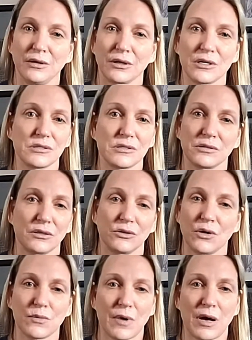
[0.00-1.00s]
Because you
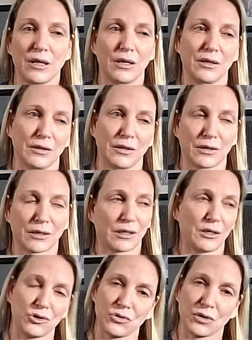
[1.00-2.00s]
don't want to look in
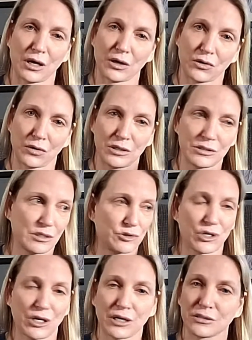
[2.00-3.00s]
that you got crazy
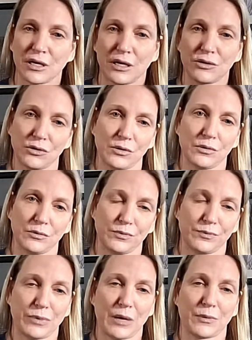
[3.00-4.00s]
checks on your
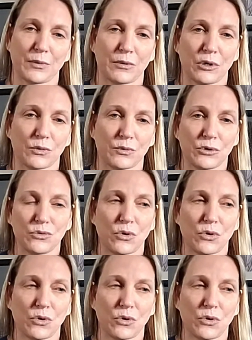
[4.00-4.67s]
paperwork when you go to